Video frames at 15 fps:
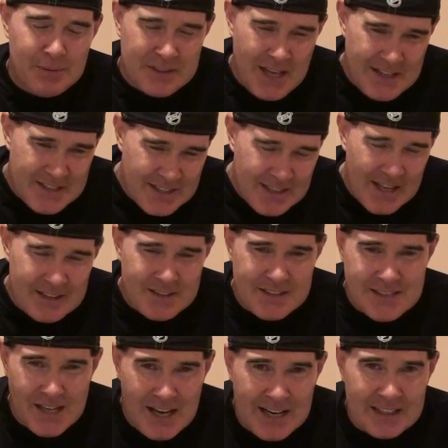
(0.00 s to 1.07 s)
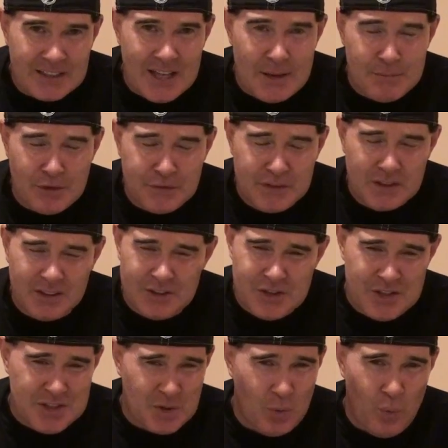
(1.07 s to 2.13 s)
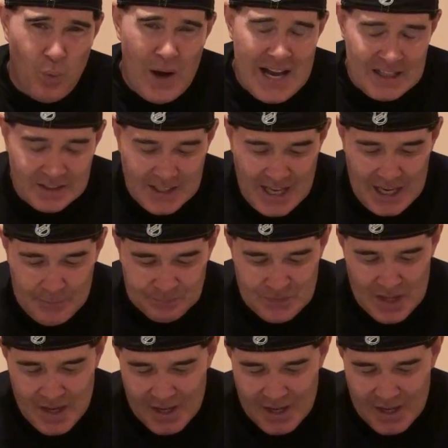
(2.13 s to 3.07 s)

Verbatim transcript: but they did get the tie at Lambeau Field in just a wild game.